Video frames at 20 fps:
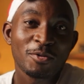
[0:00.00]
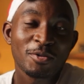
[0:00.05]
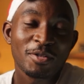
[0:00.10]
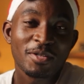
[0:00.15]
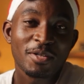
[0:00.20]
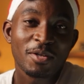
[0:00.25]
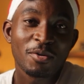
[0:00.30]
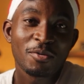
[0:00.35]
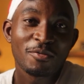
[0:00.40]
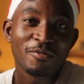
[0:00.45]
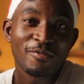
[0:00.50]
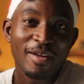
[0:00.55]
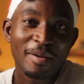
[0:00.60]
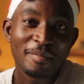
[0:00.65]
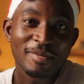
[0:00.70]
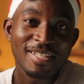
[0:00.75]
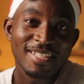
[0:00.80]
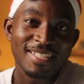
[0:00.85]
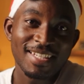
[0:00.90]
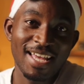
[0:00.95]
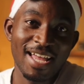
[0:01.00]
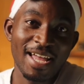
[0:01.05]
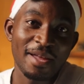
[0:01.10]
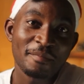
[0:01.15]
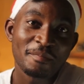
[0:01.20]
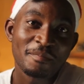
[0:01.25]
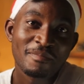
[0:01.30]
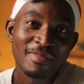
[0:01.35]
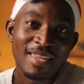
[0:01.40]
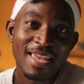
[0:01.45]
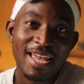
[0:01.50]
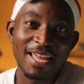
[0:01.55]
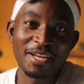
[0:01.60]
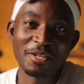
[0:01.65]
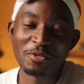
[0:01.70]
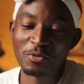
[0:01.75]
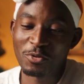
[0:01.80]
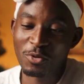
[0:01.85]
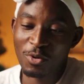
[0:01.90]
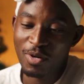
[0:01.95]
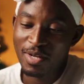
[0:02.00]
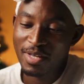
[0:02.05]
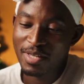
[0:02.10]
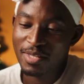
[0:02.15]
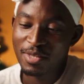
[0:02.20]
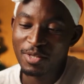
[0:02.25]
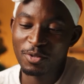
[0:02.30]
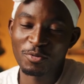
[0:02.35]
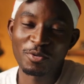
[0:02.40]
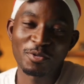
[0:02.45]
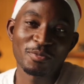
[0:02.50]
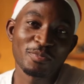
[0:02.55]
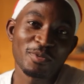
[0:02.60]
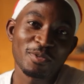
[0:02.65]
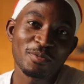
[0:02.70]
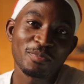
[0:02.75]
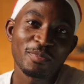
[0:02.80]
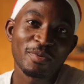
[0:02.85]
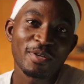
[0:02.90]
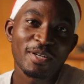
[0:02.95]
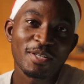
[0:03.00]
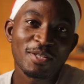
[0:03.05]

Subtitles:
good old family time and enjoy the Christmas spirit.